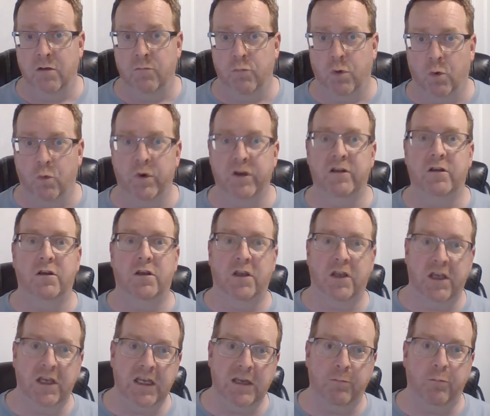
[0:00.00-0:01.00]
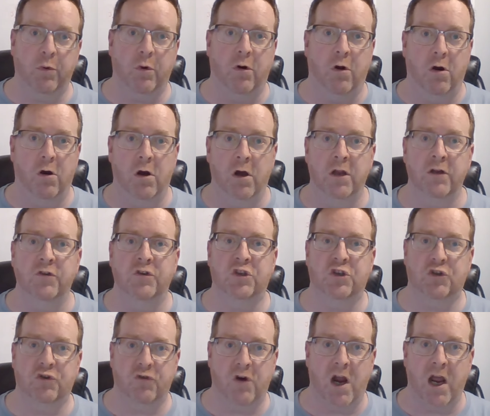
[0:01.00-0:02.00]
But we keep on
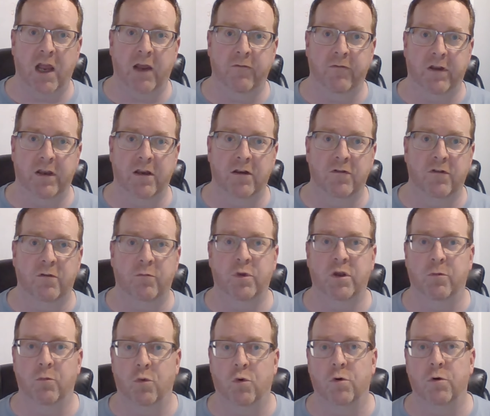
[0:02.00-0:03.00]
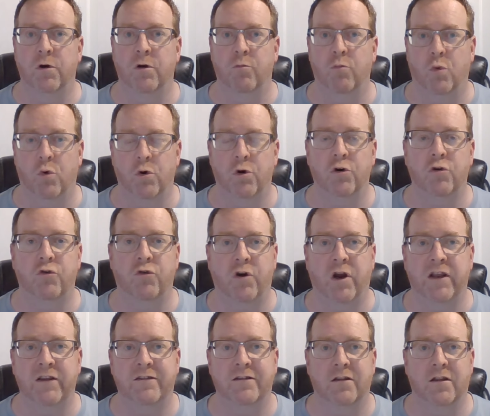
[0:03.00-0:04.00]
striving to be more and more
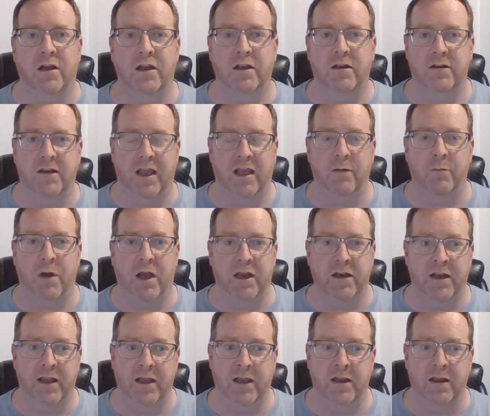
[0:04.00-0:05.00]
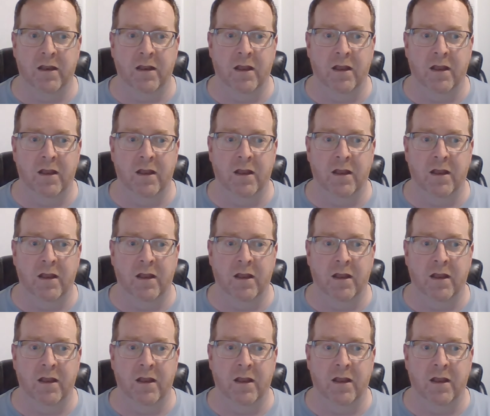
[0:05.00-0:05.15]
Christ-like day by day.